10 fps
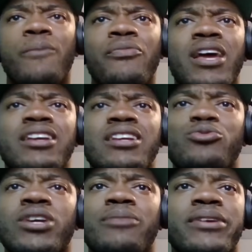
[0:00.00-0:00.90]
Like,
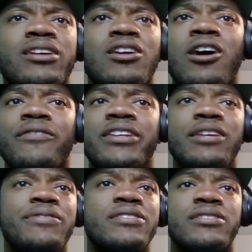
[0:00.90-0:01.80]
he's really been carving
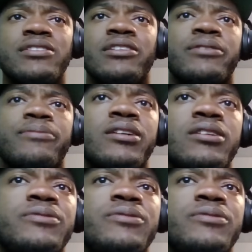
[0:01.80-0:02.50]
defenses up, bro.